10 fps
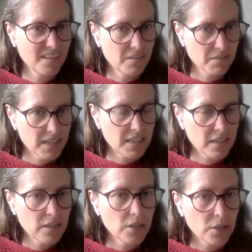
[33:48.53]
Right?
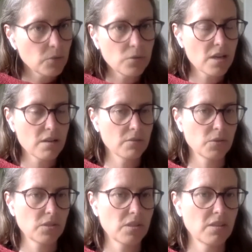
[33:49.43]
Who
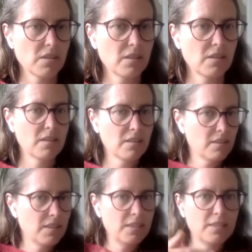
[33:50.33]
knows?
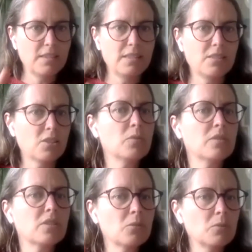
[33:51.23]
Yeah. It's
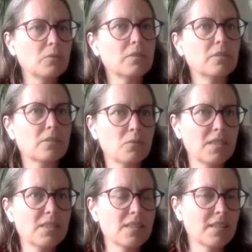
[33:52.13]
so
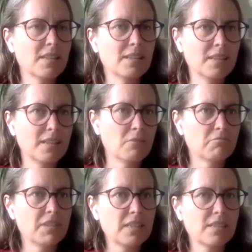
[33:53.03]
this
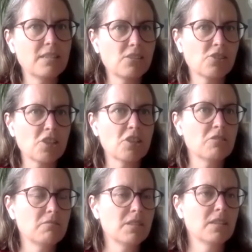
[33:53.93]
written
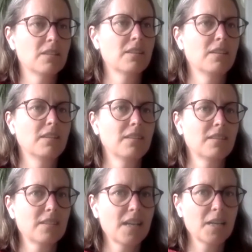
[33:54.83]
stone
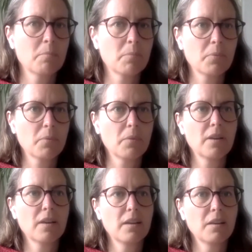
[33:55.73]
type
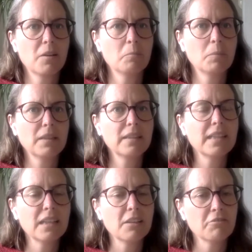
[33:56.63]

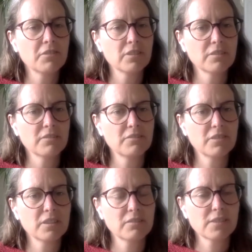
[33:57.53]
belief of
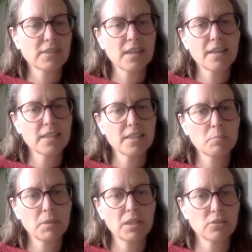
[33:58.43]
science
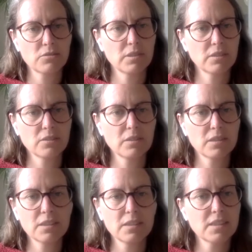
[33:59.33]
being truth
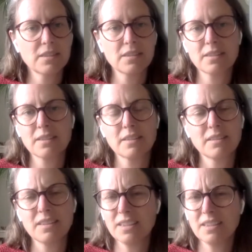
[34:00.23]
is just,
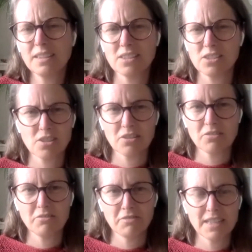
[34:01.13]
it is
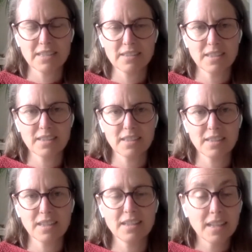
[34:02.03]
so
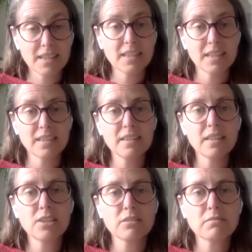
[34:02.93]
fascinating. And I
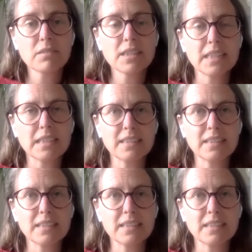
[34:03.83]
think you're right.